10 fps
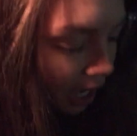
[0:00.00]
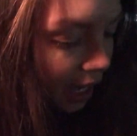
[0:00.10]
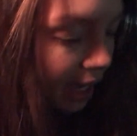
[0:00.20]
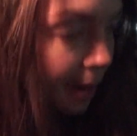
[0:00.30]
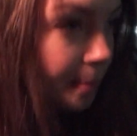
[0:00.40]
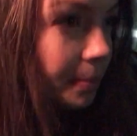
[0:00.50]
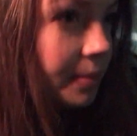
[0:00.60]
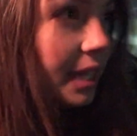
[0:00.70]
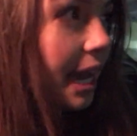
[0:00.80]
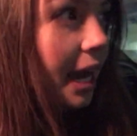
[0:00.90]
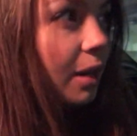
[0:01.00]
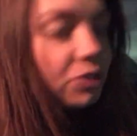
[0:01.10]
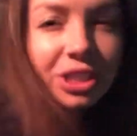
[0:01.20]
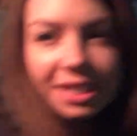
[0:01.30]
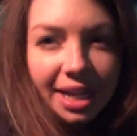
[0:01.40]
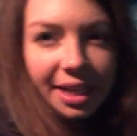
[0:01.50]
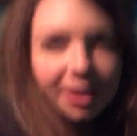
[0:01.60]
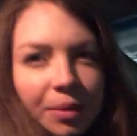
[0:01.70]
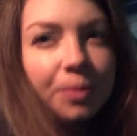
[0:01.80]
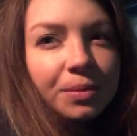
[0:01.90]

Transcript: Now just kind of like